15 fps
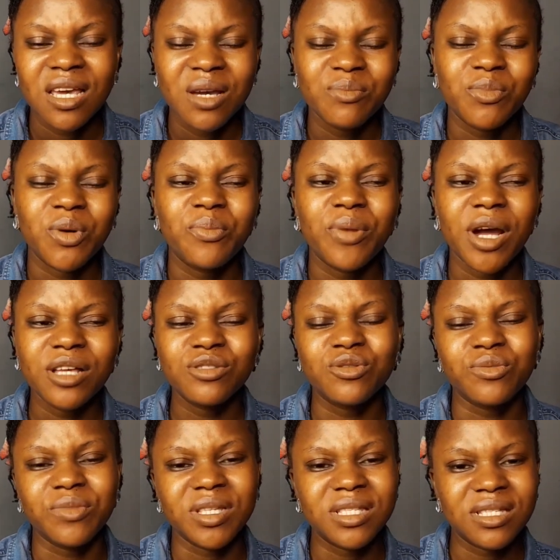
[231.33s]
But prior to
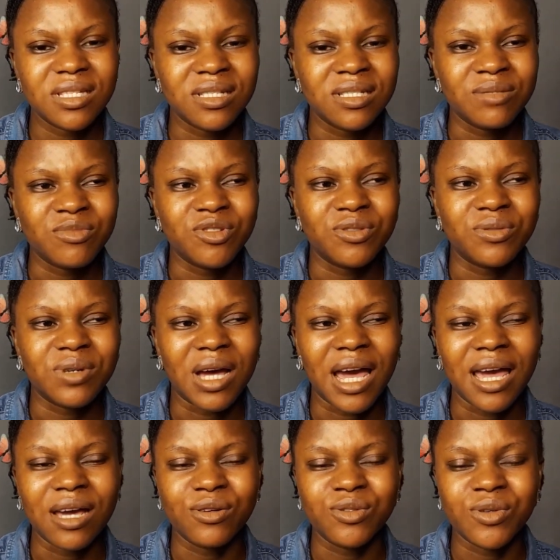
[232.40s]
meeting him, you know,
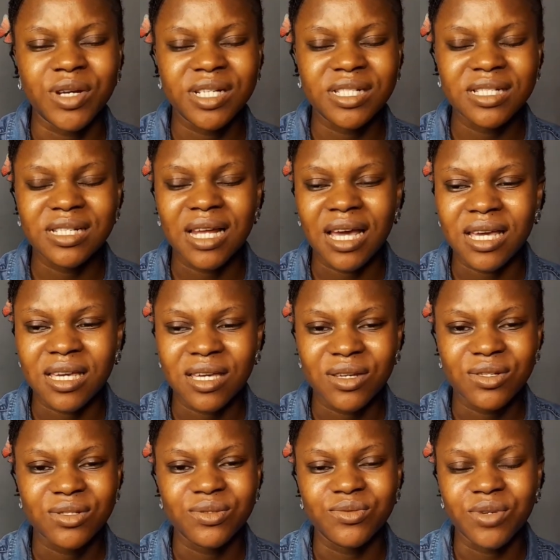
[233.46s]
I already like
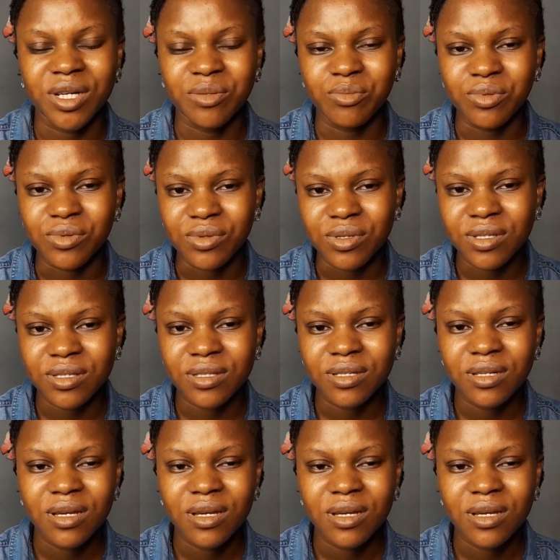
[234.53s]
read books,